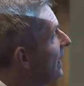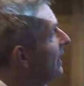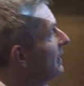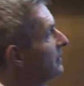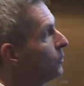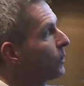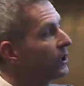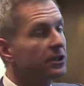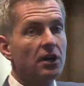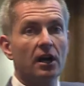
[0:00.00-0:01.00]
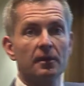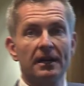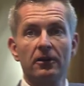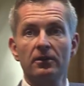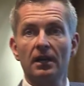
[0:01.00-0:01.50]
uh, we're going to talk
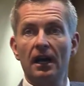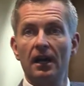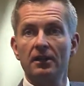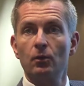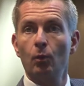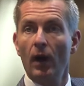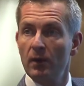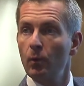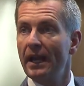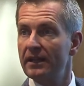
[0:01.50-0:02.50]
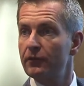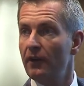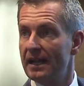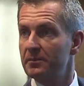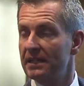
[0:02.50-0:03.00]
about uh, one way to
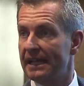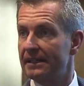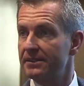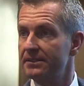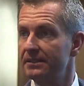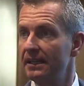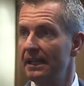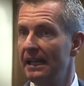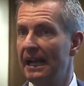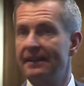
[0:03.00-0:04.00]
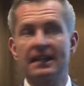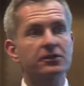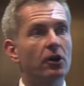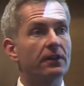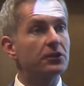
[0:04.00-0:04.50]
find planets, and that's
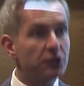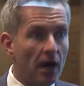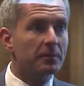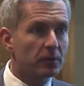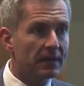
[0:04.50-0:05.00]
called the Doppler